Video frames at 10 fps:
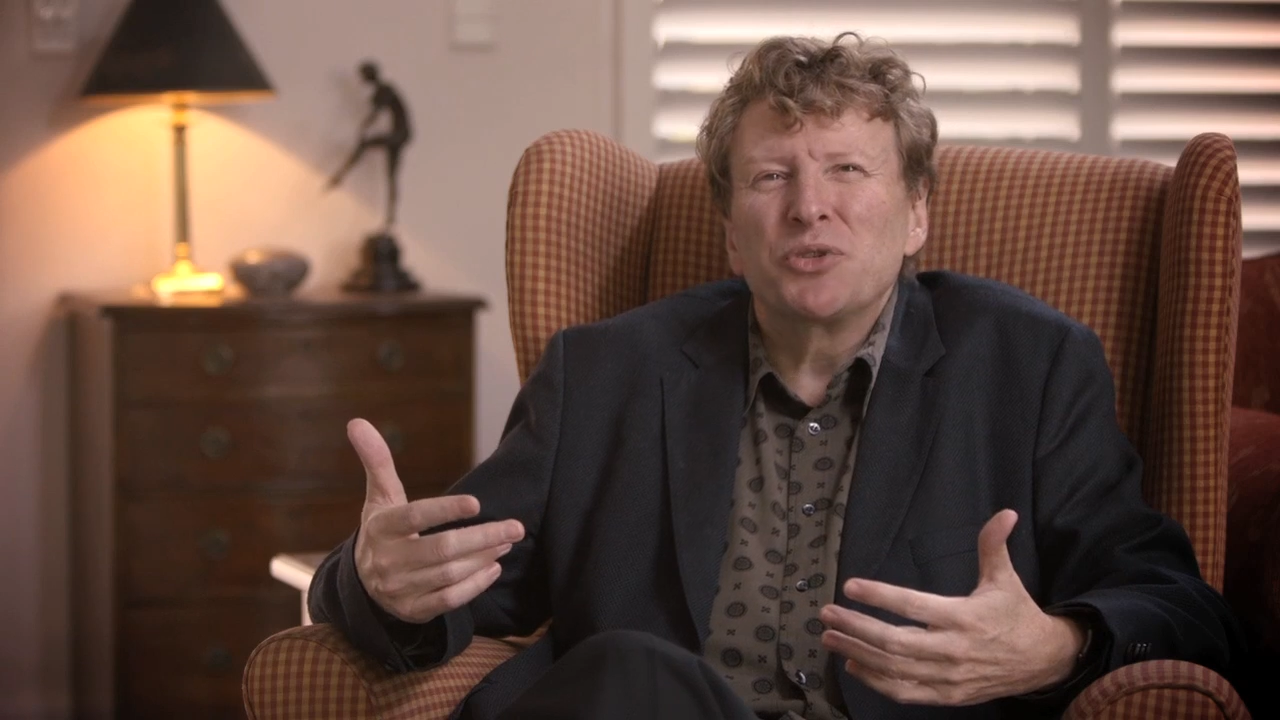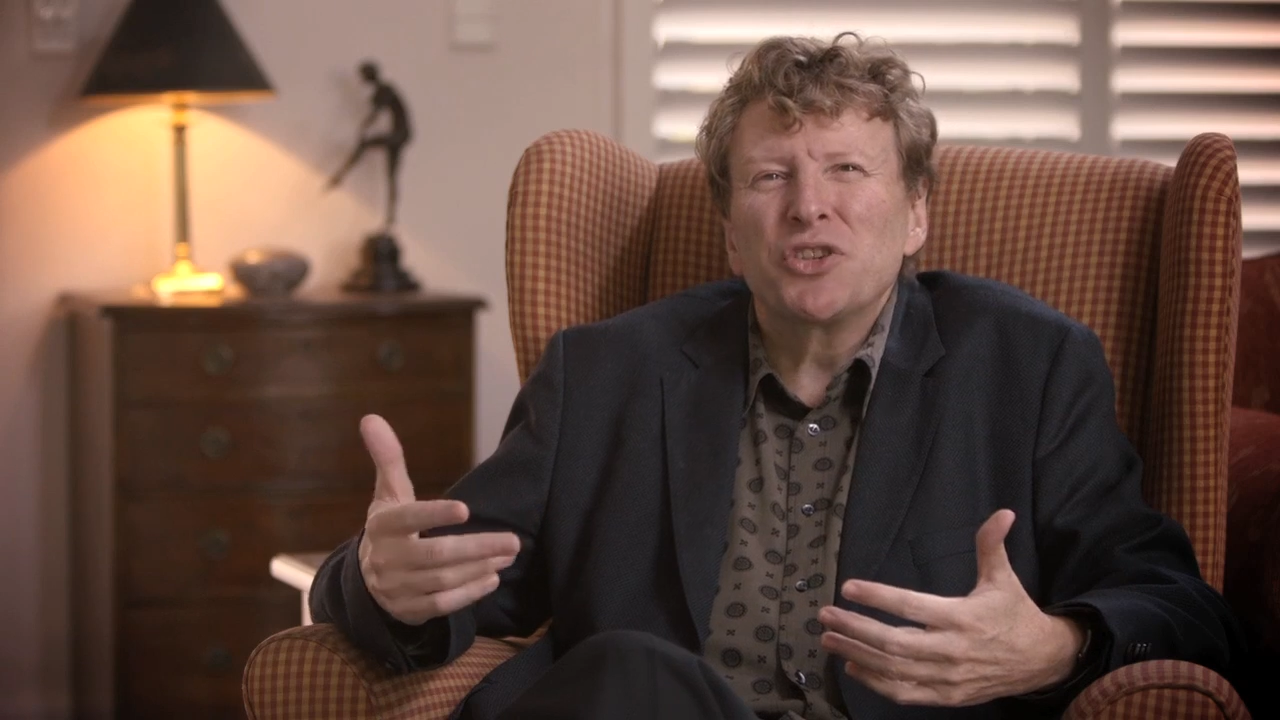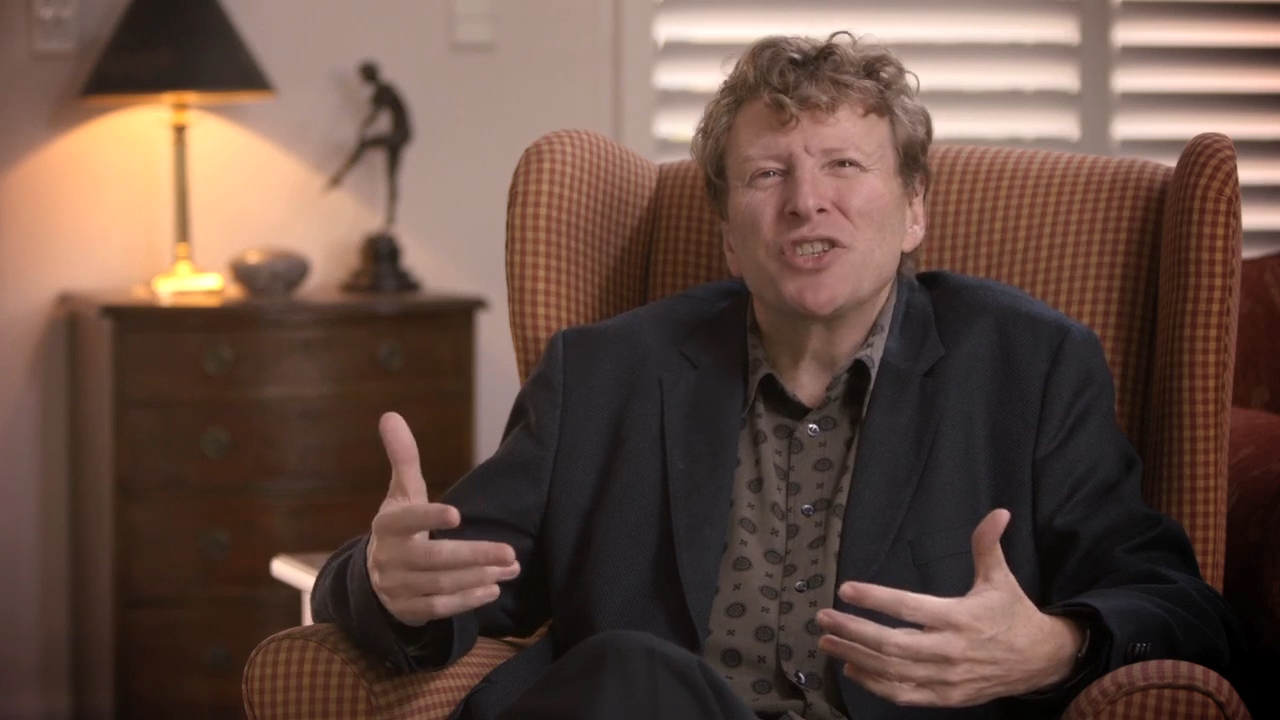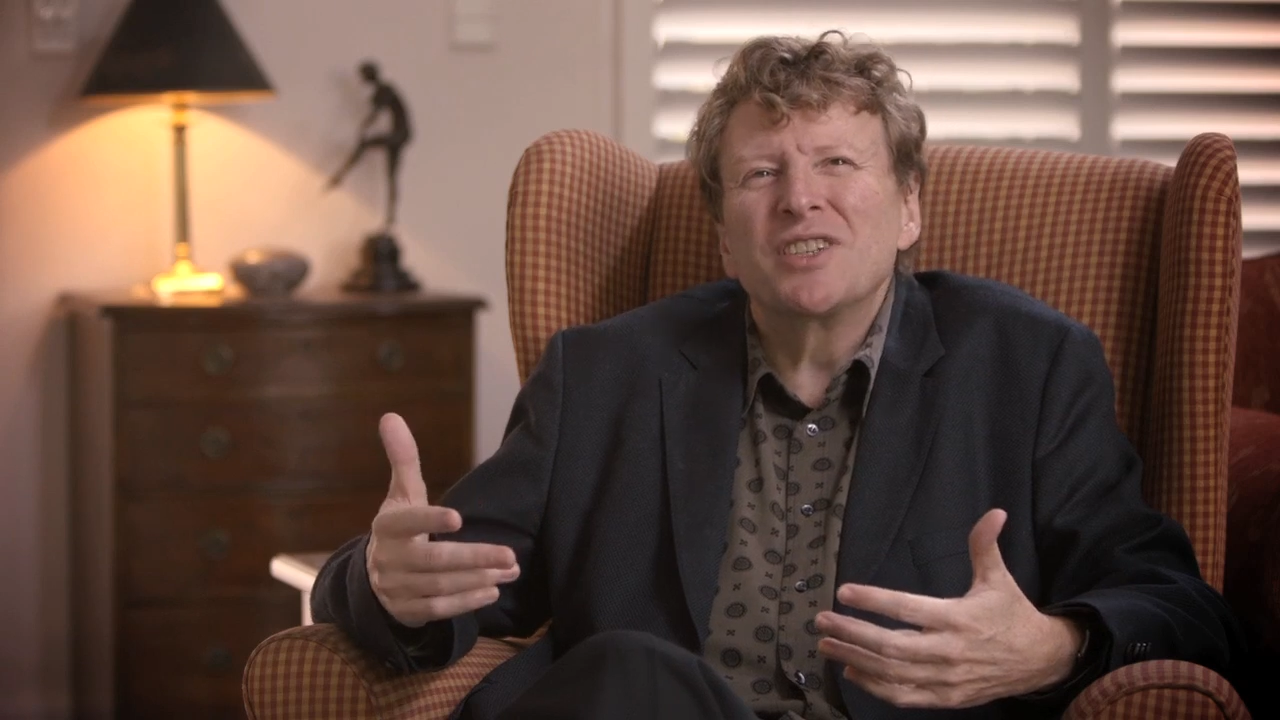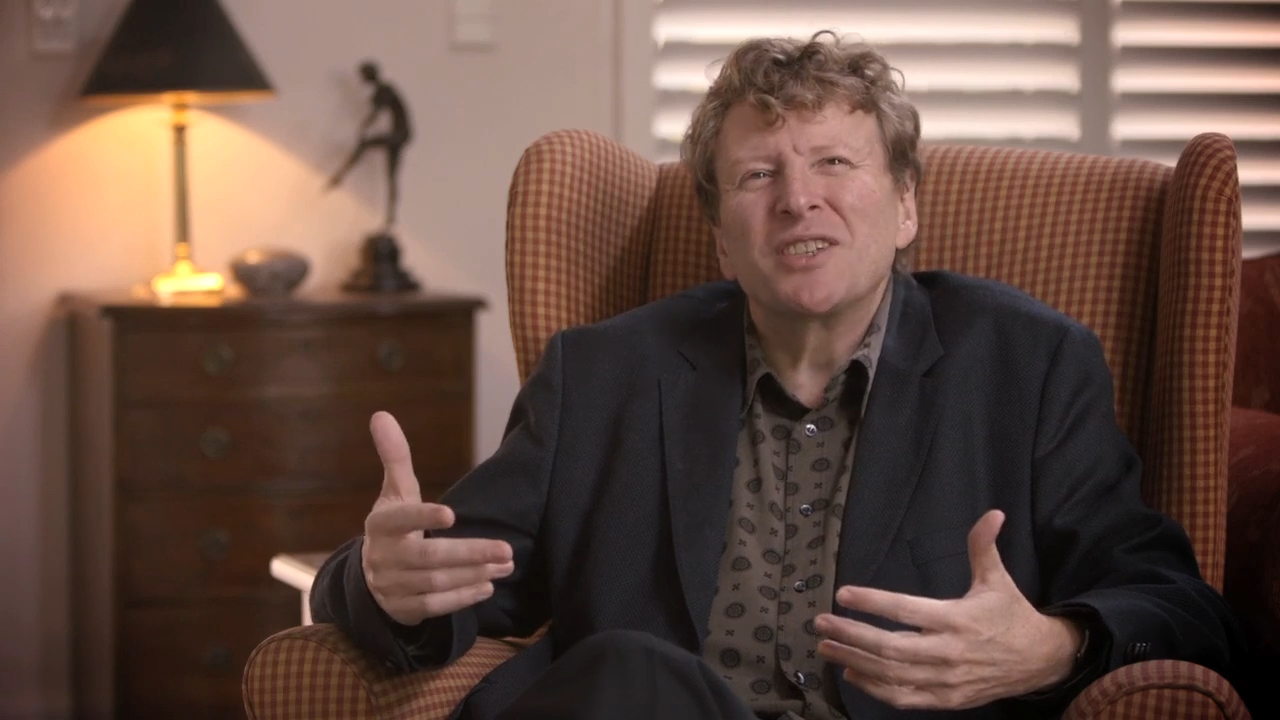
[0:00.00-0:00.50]

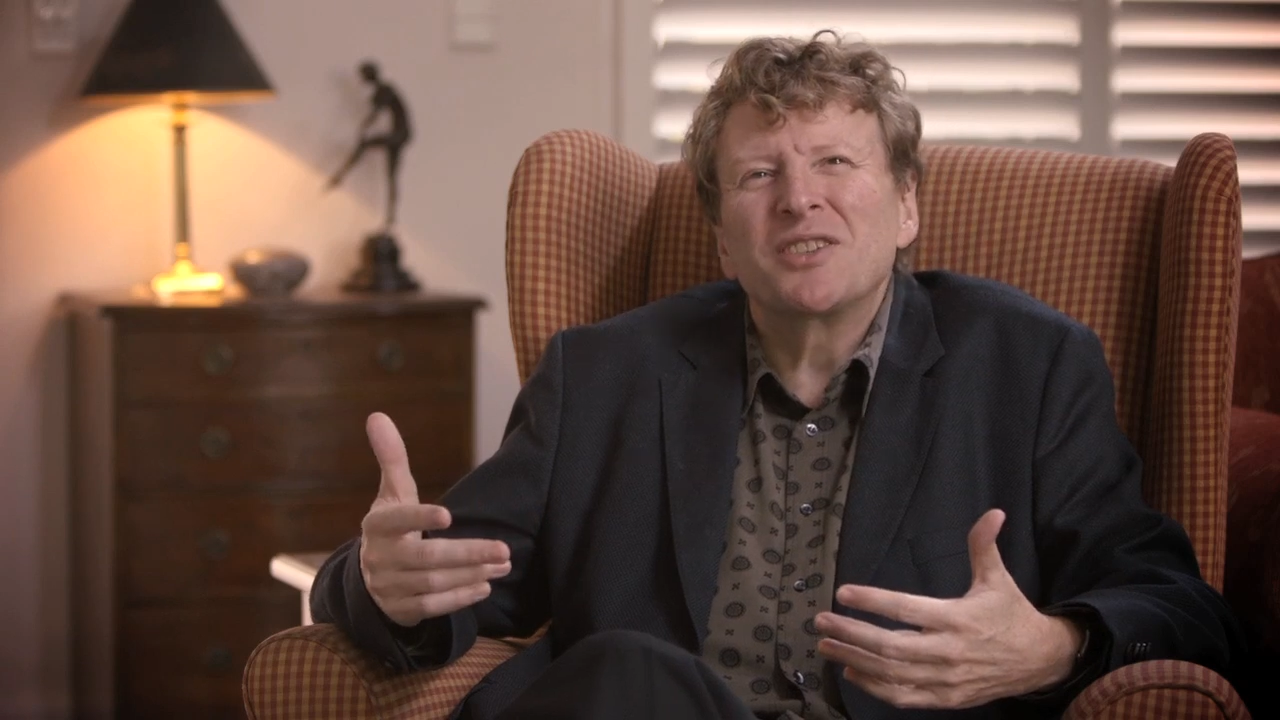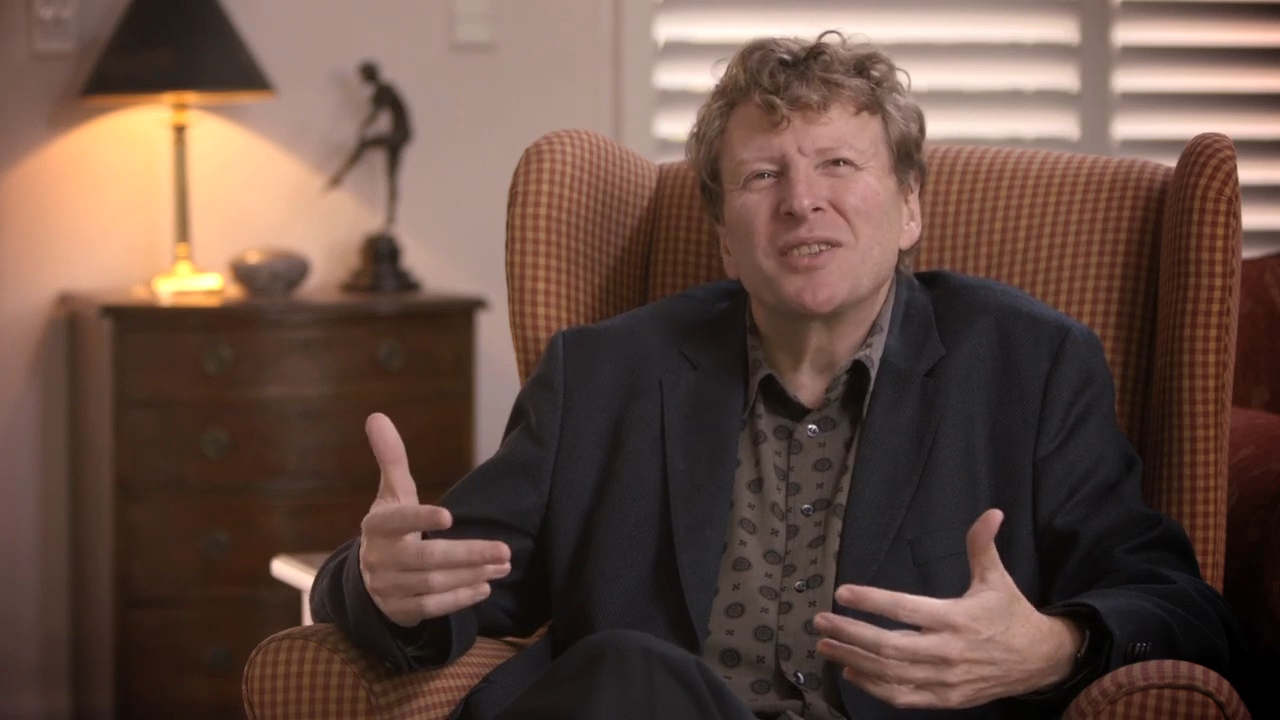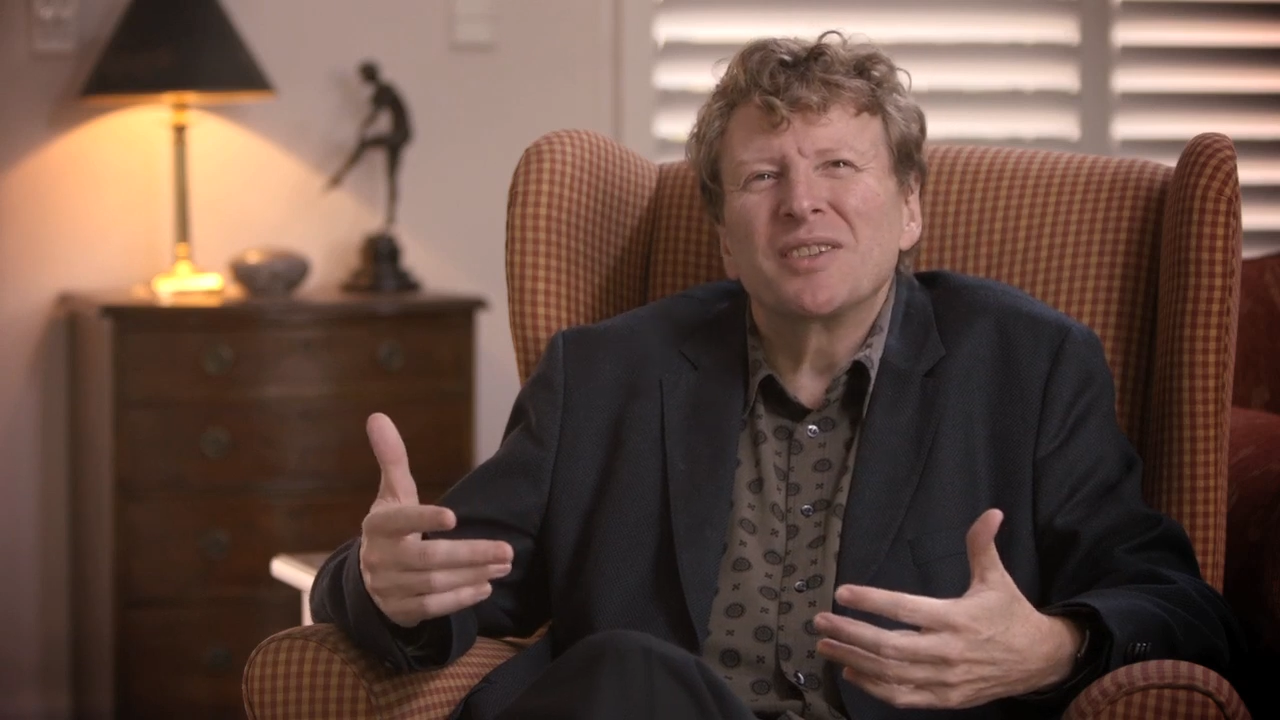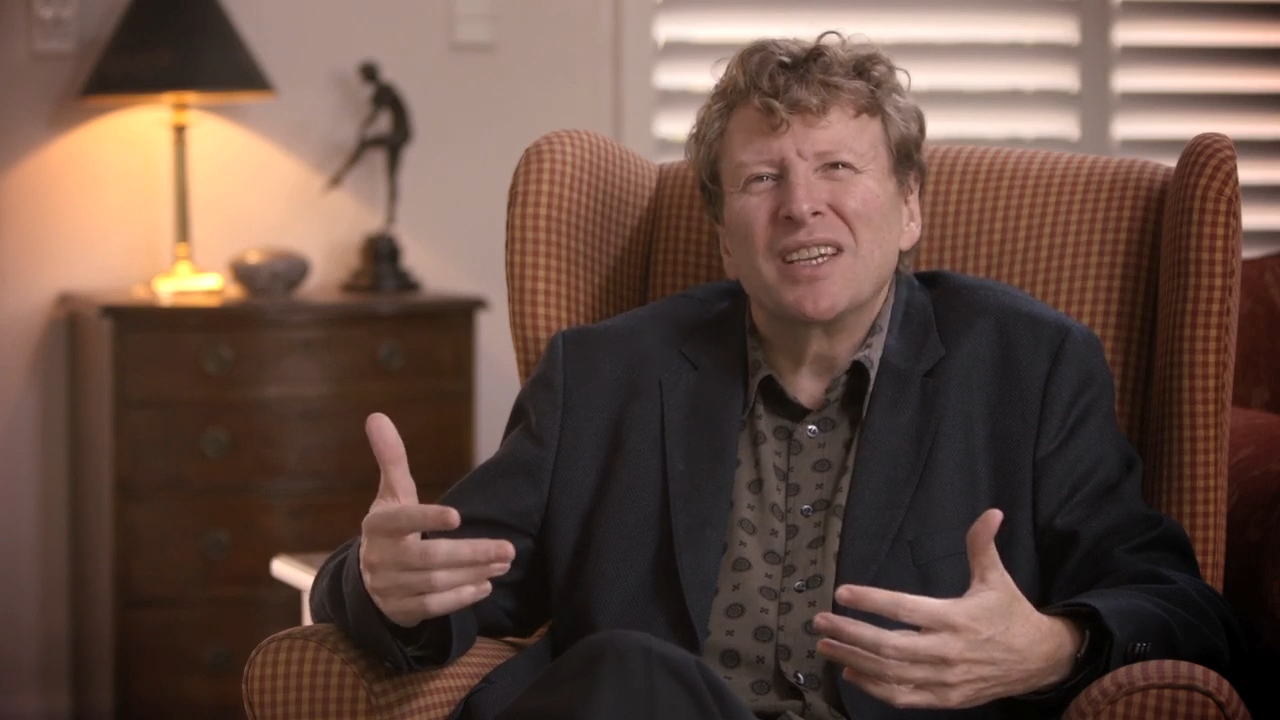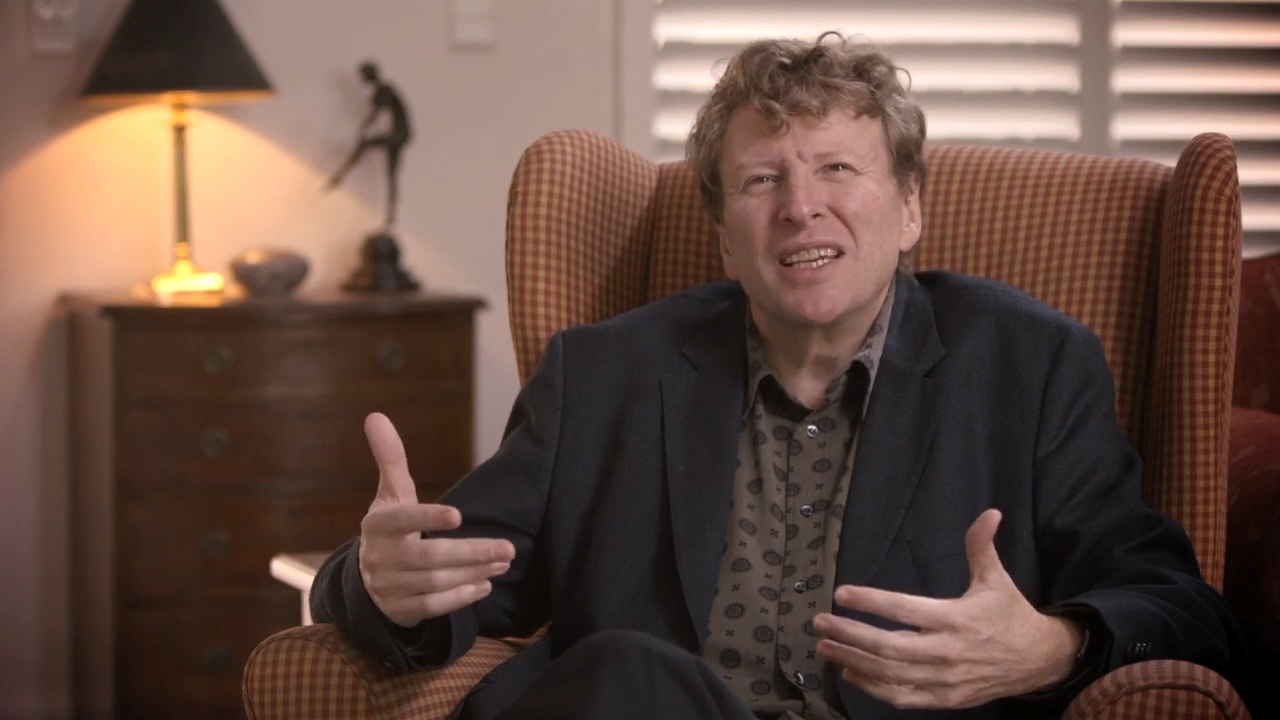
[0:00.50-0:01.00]
Patricia sits,